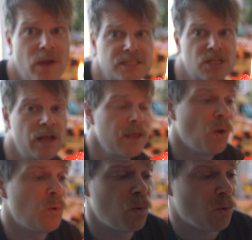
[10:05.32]
out slowly.
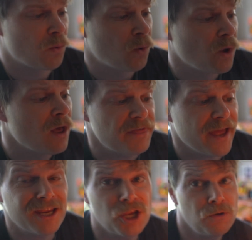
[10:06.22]

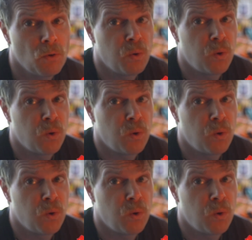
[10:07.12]
Thank you.